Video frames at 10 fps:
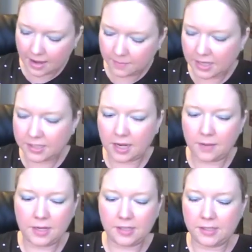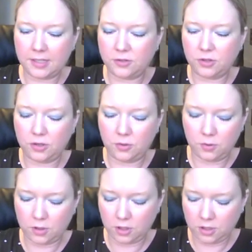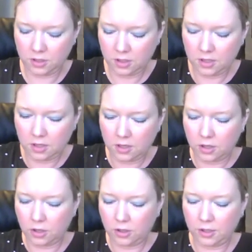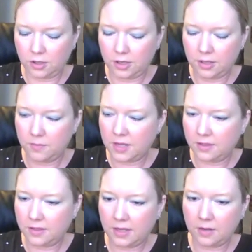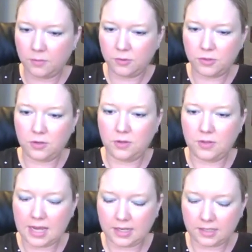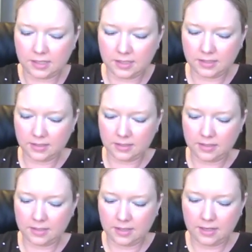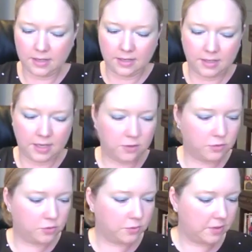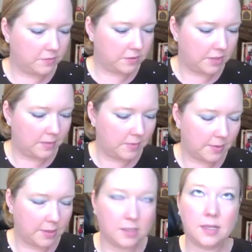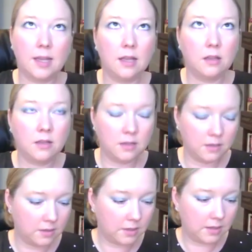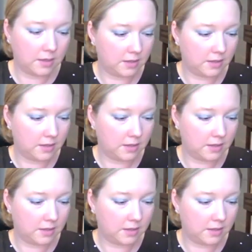Abby Top Knot Stitcher order earlier in the month, and I will show you that. Thank you, Julie, for telling me about the sale. Hi.